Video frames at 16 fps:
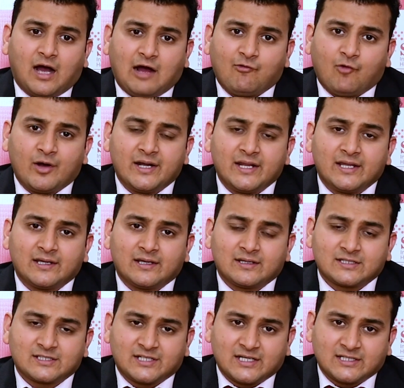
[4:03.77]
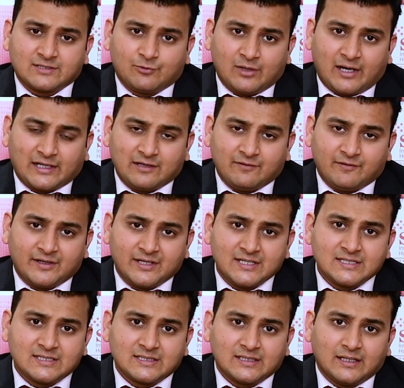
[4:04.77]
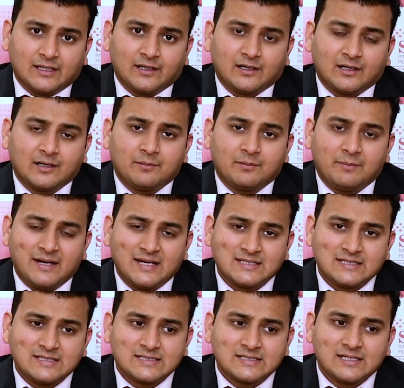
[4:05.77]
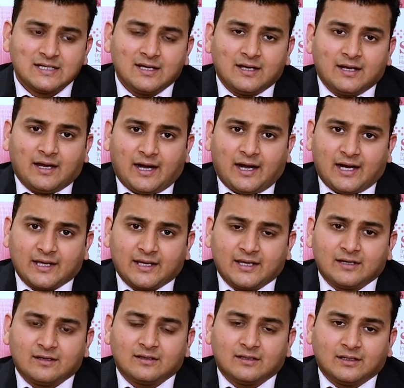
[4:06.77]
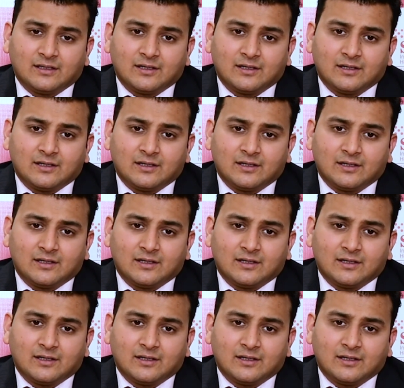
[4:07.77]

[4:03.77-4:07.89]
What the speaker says: avoiding stressful activities, medicines, and again